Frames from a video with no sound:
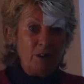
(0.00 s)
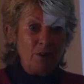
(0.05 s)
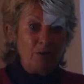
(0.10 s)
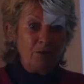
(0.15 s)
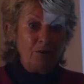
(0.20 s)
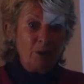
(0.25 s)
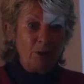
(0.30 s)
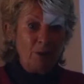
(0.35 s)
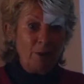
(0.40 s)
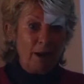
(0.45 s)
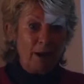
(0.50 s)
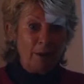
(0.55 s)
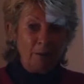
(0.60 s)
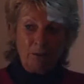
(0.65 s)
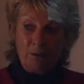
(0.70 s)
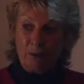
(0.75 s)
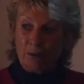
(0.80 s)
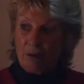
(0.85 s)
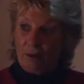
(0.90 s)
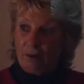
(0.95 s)
off the
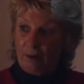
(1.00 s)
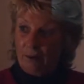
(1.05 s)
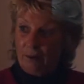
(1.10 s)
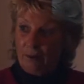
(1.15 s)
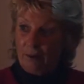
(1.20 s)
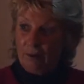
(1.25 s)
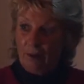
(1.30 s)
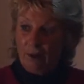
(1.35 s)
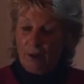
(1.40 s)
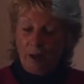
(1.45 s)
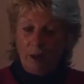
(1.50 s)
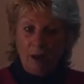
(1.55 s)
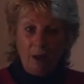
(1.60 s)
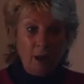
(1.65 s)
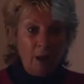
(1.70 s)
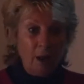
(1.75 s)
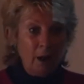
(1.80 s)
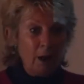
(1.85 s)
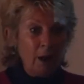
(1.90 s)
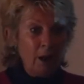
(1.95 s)
ground,
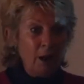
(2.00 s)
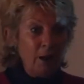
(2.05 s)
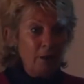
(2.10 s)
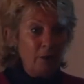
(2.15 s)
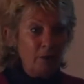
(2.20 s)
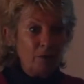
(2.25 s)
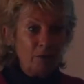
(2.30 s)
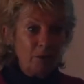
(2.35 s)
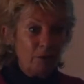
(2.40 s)
and I